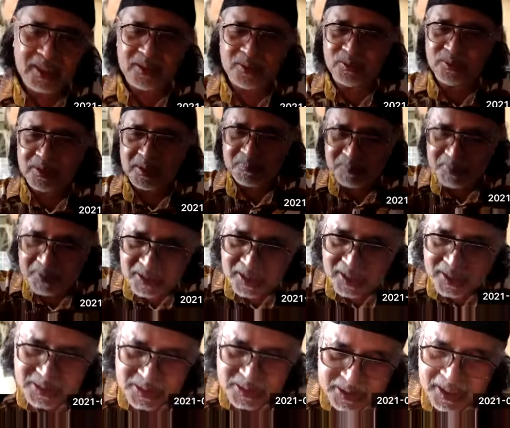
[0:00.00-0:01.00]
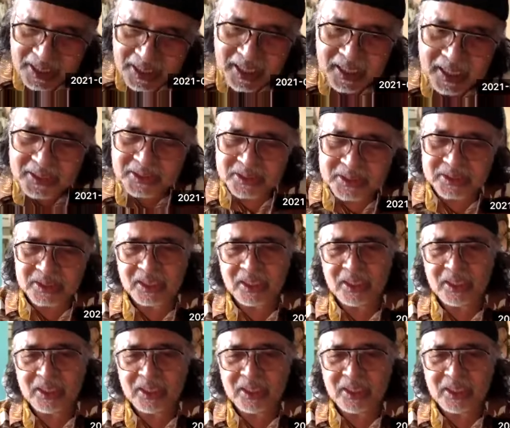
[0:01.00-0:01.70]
do the pH test.